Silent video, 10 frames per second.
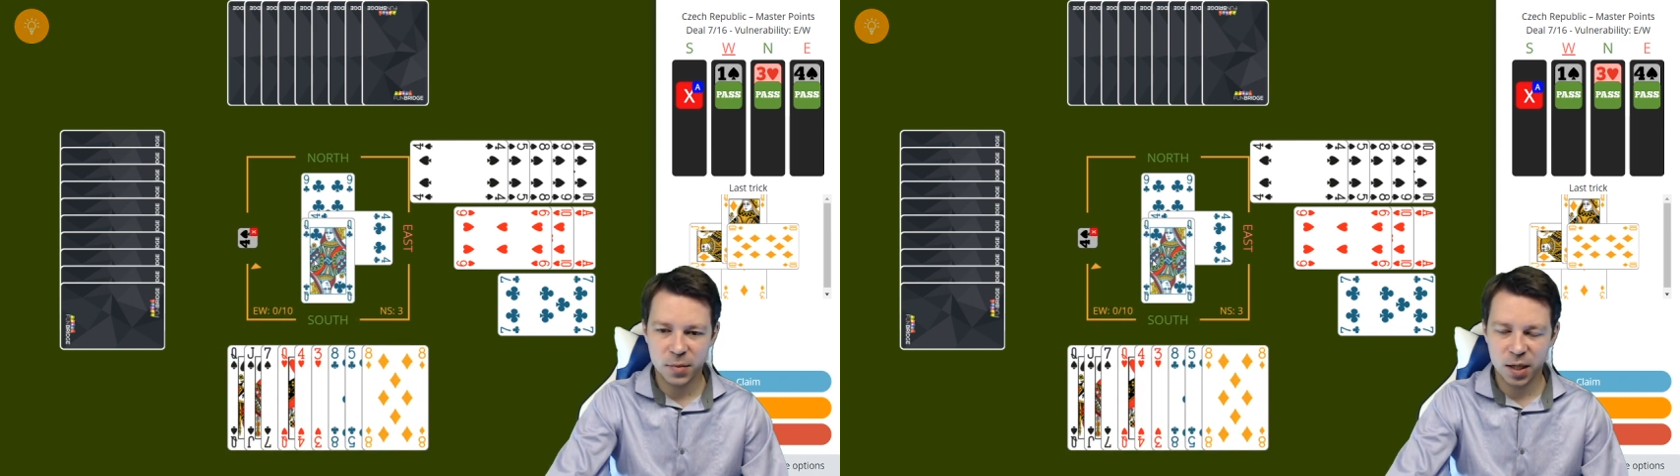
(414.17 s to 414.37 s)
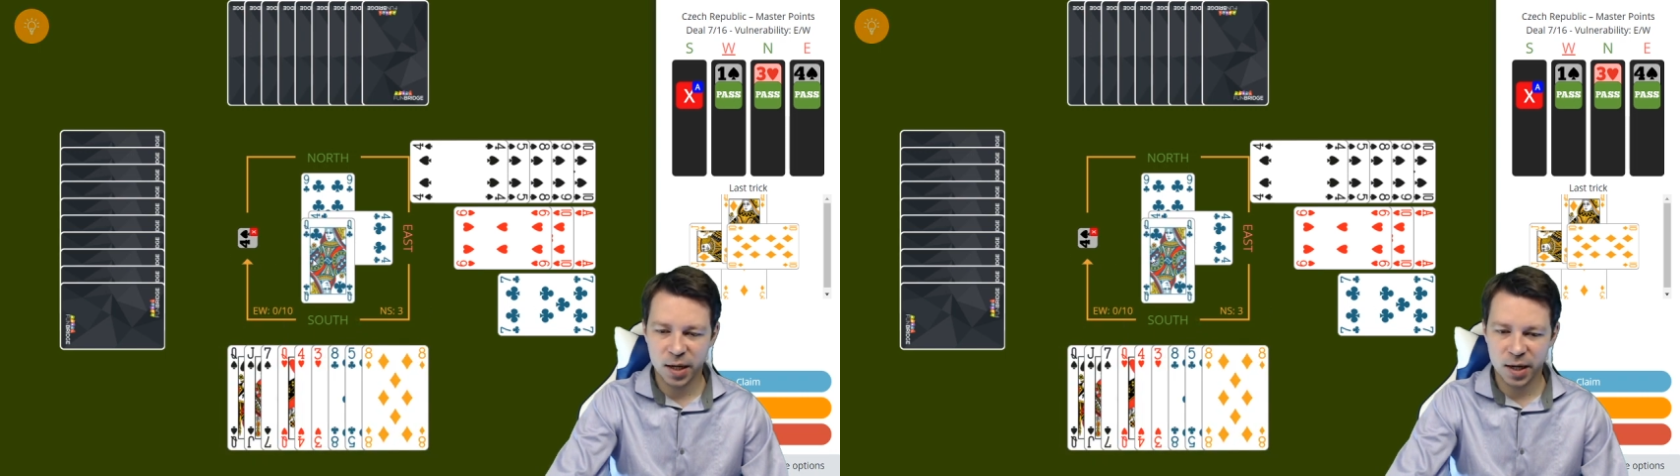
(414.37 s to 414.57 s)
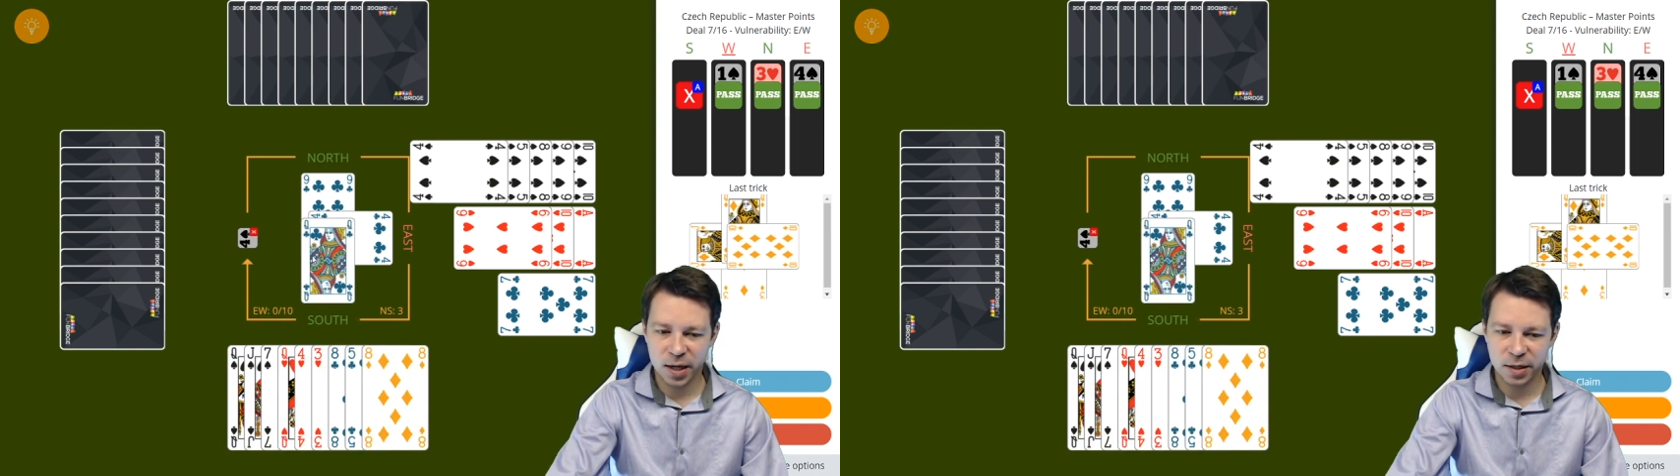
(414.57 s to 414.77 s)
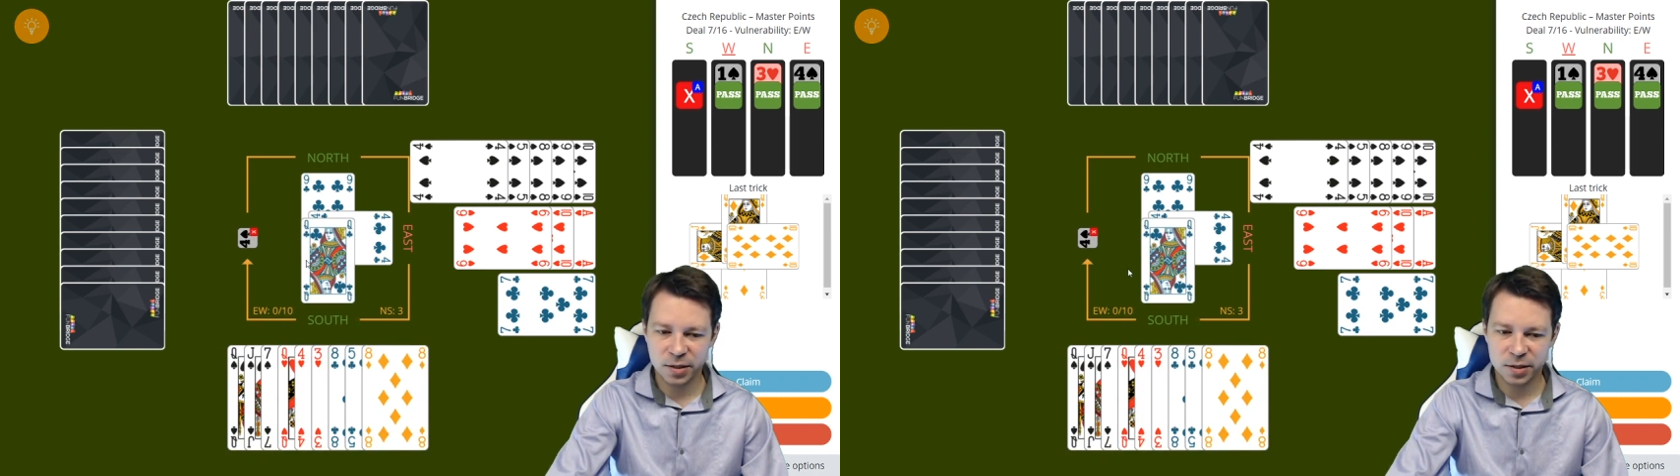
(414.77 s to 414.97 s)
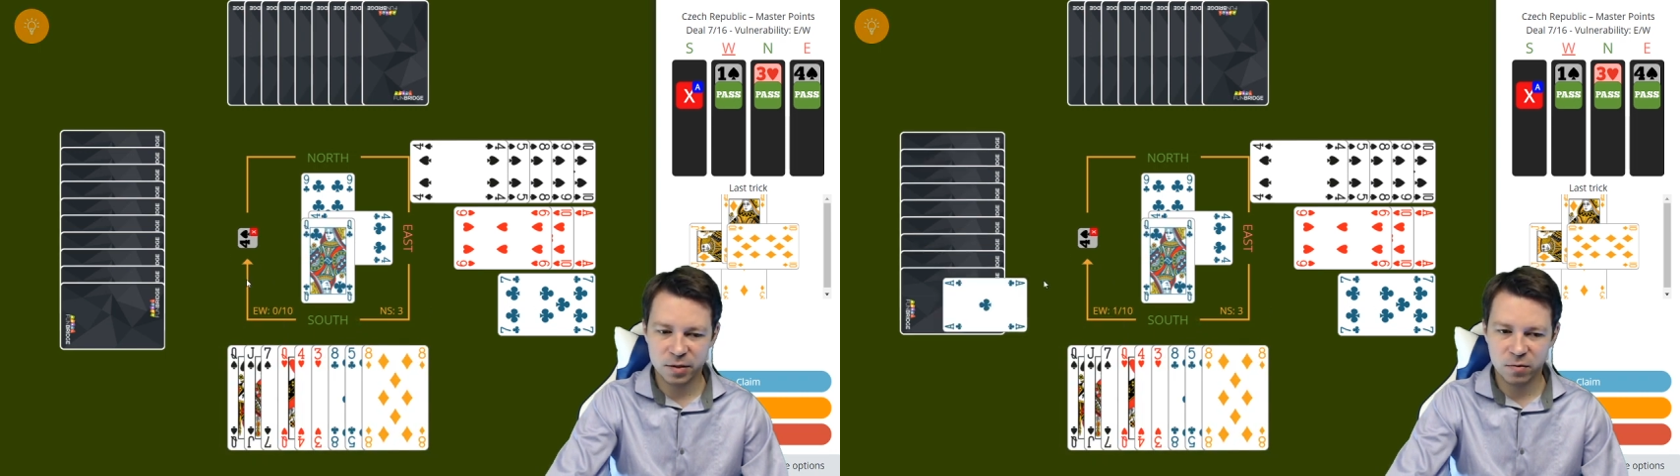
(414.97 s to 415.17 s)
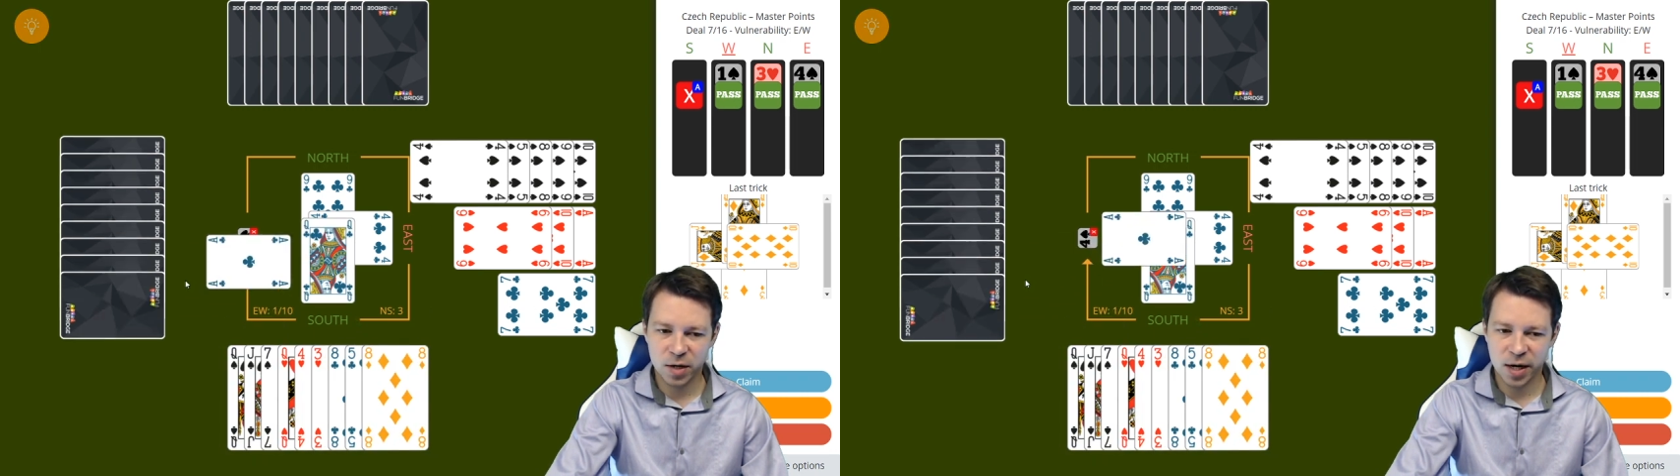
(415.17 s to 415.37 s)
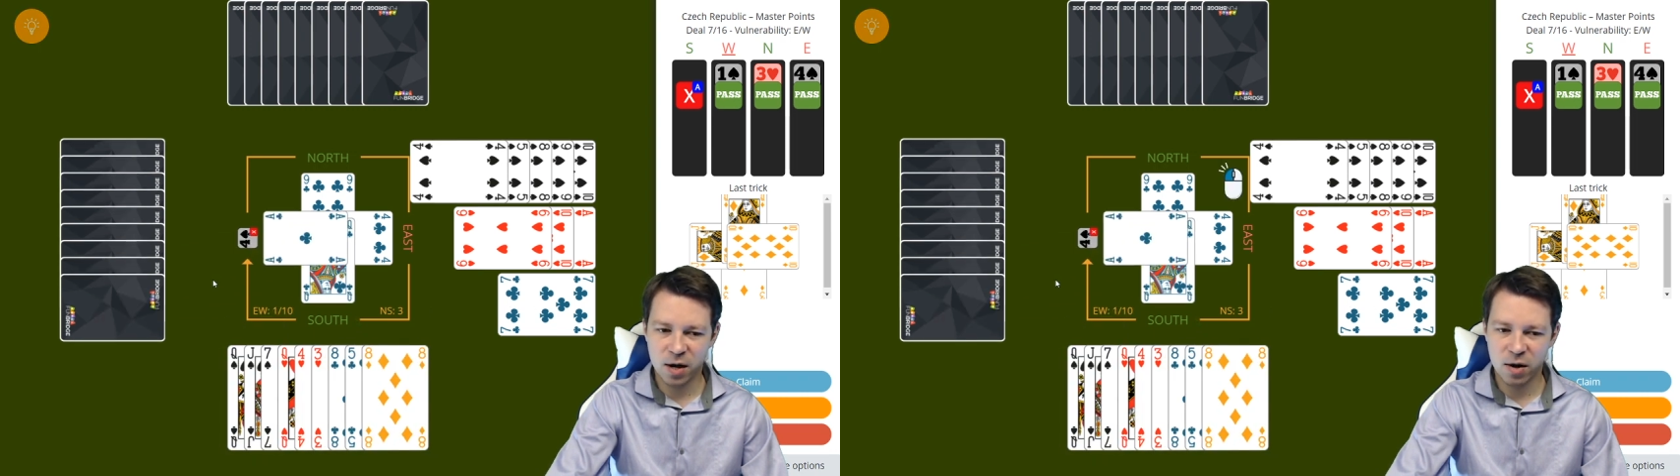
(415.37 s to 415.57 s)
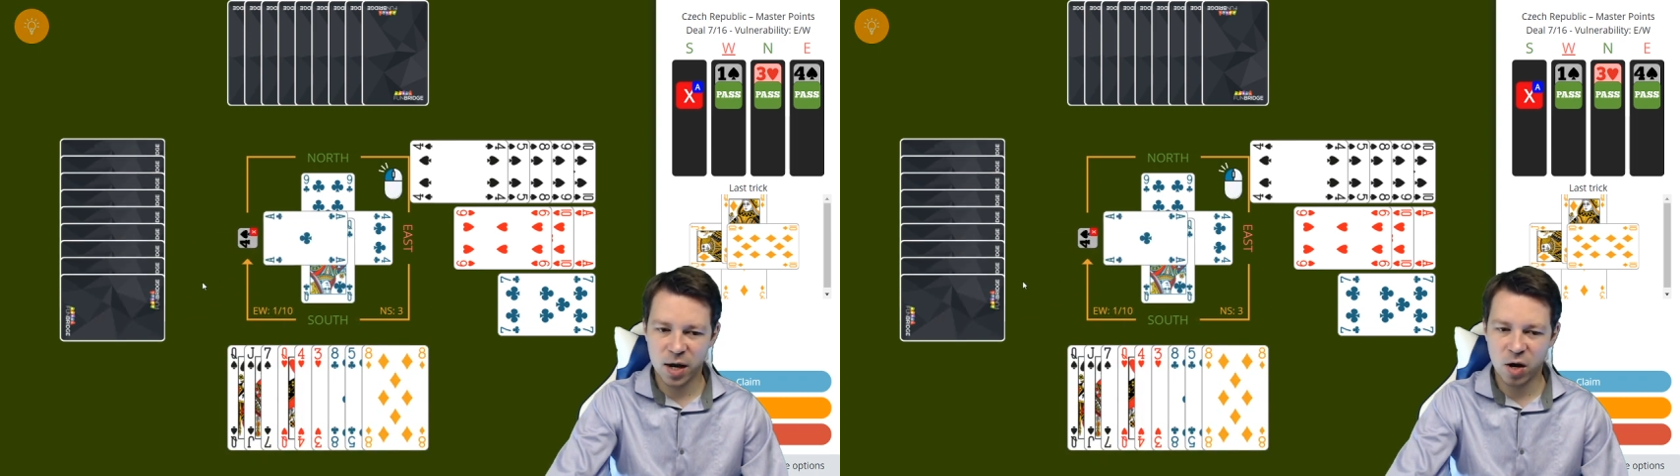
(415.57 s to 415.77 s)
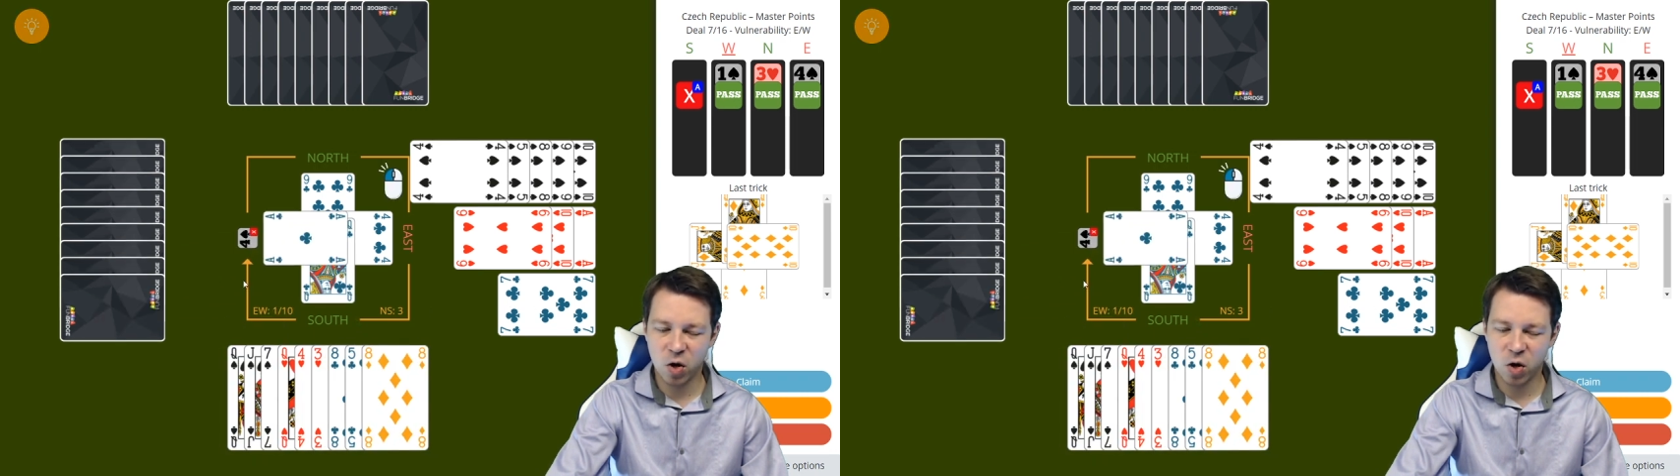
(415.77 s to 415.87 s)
And right now I